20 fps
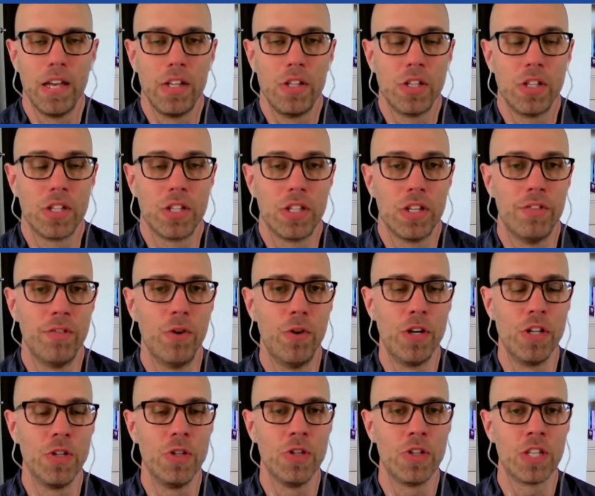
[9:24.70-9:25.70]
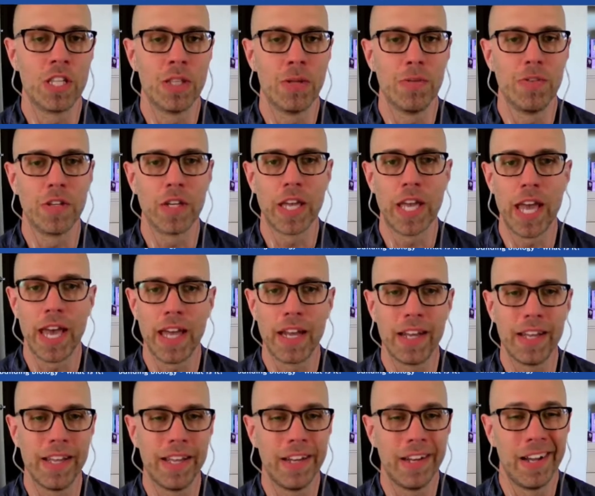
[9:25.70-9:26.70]
Just avoid using them if you
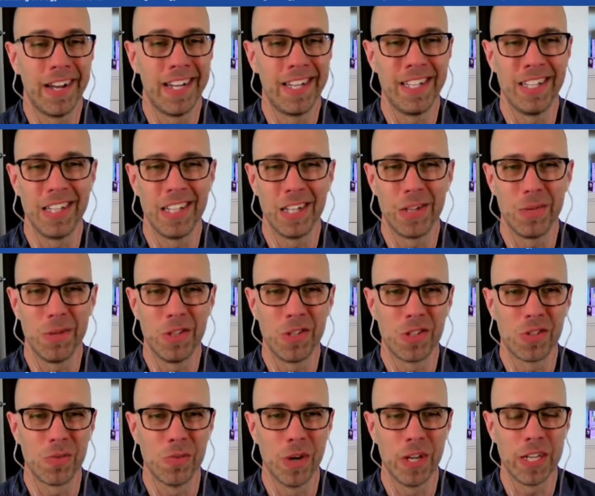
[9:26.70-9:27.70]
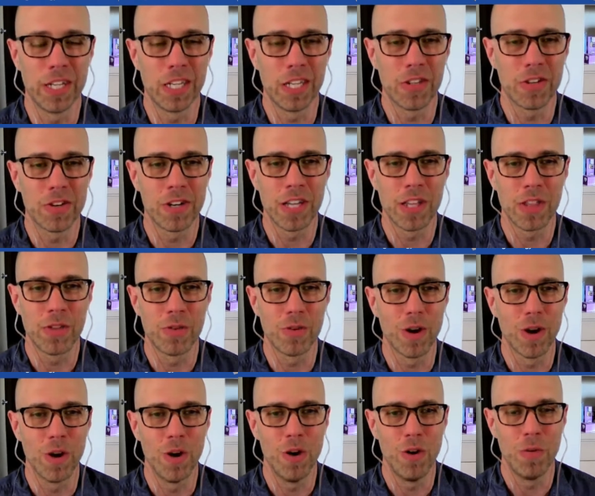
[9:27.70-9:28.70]
can. And ideally, we just run Ethernet through
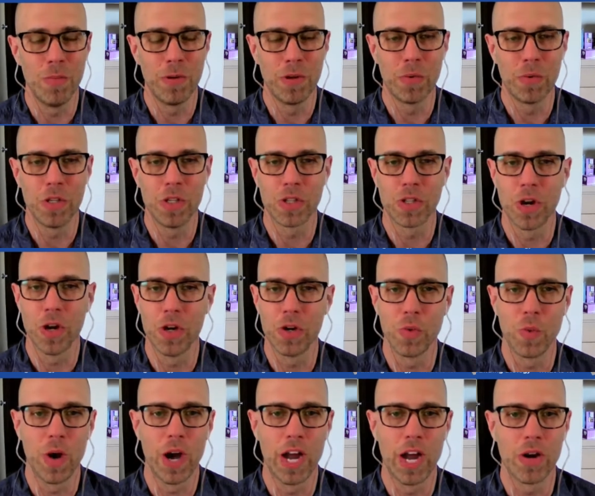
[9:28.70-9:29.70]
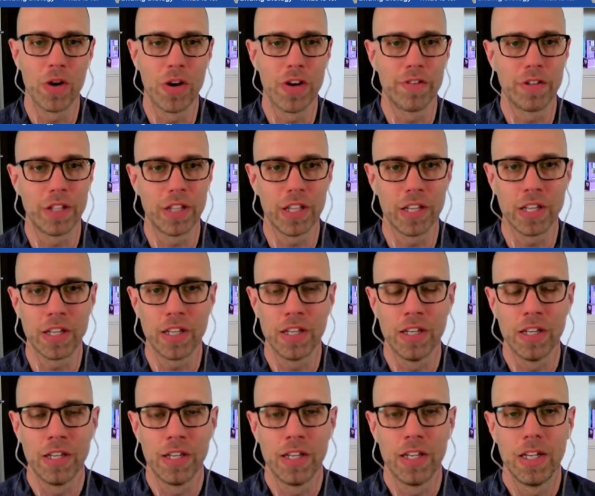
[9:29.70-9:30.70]
our home and we just hardwire everything
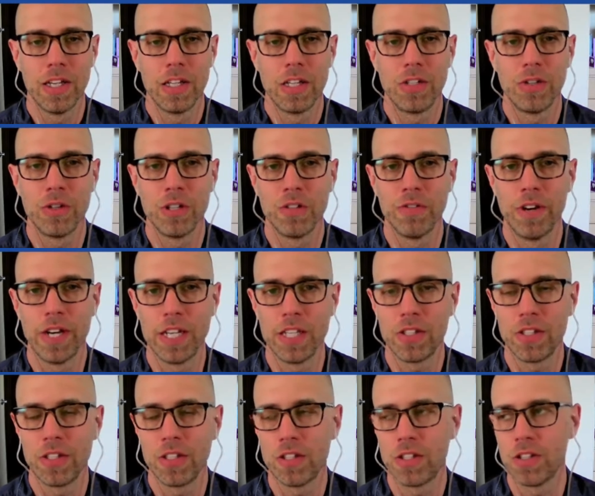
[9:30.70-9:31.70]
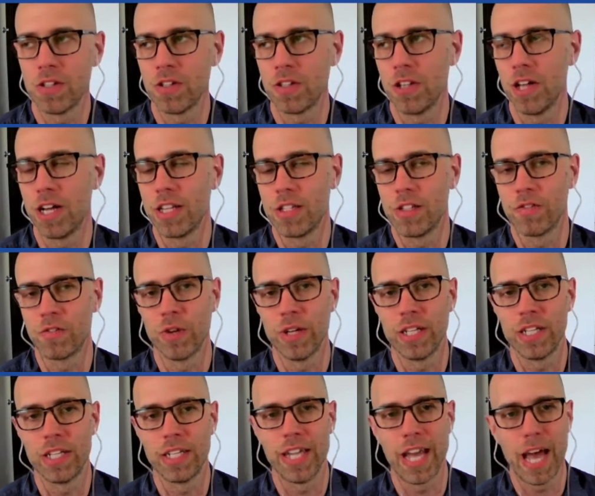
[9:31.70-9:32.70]
to our devices. There's lots of
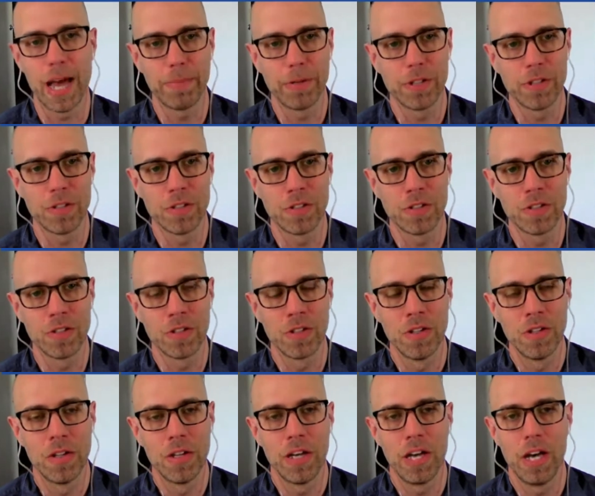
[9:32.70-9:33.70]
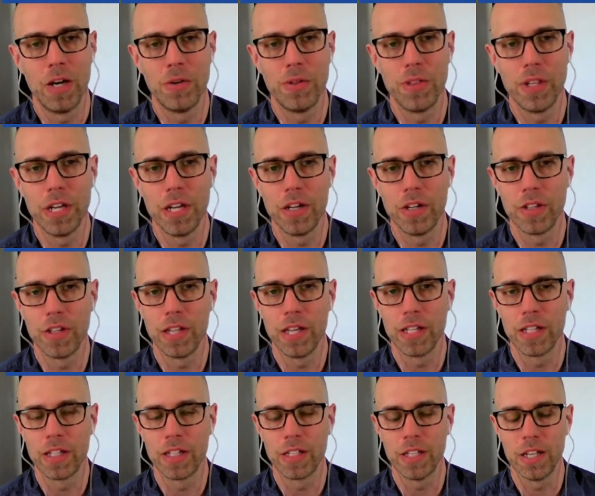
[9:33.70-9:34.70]
great adapters out there
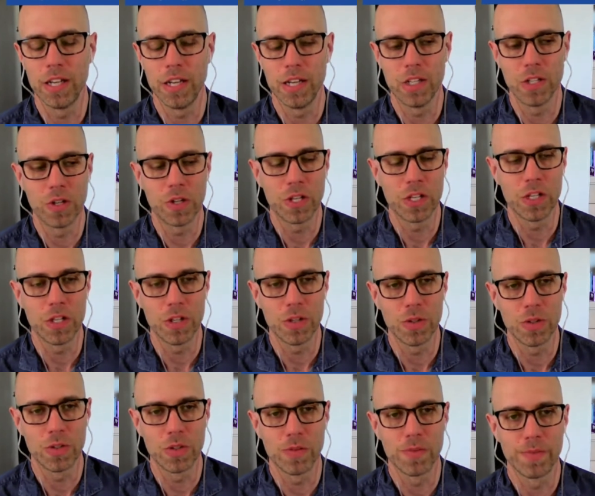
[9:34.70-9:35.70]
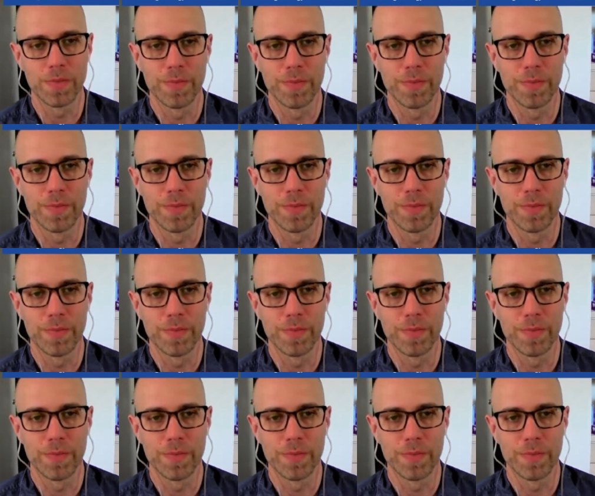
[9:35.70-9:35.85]
that you can use.